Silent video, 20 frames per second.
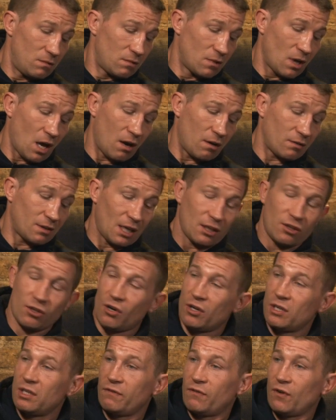Connacht had
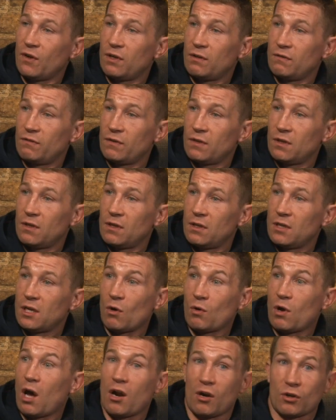thirty-five.
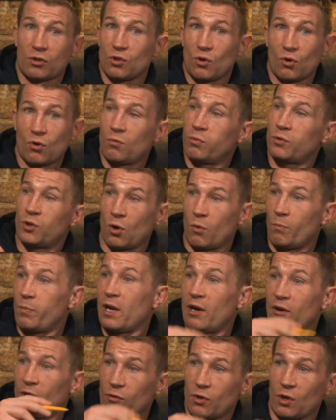Now mm. Connacht don't don't
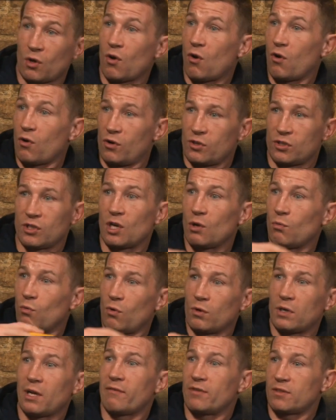play around the corner, so they
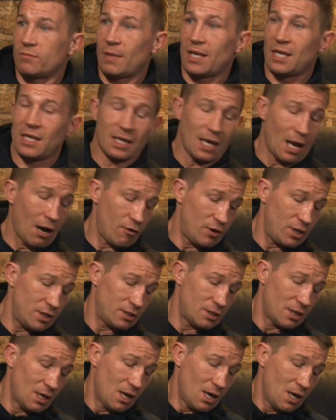won't have as many
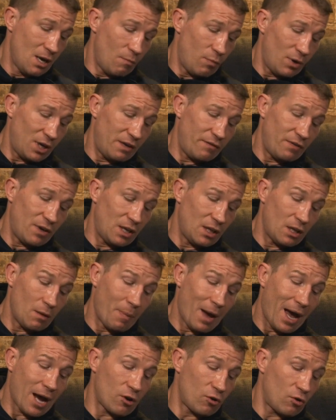carries. But even in the
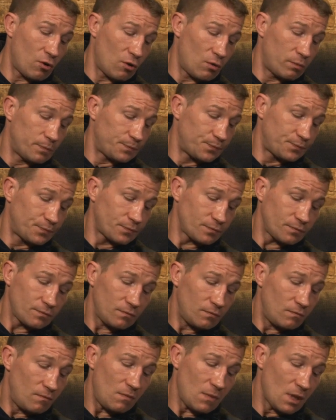back row,
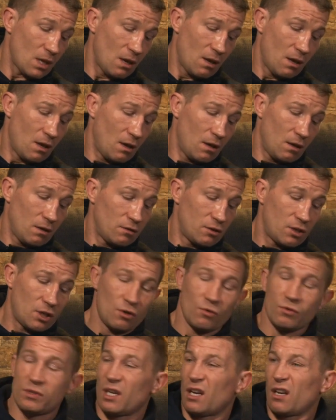
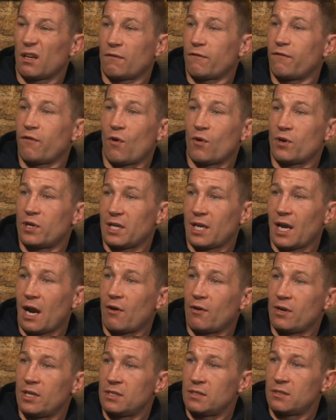Toulouse had like forty
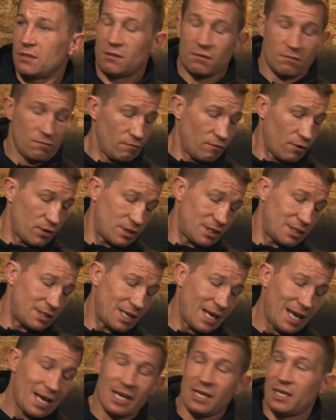carries
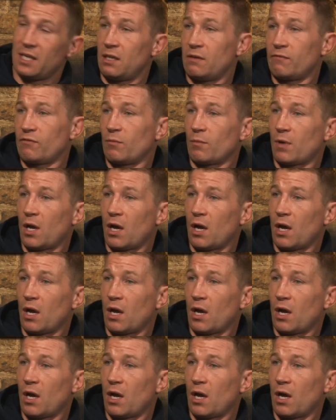versus eighteen from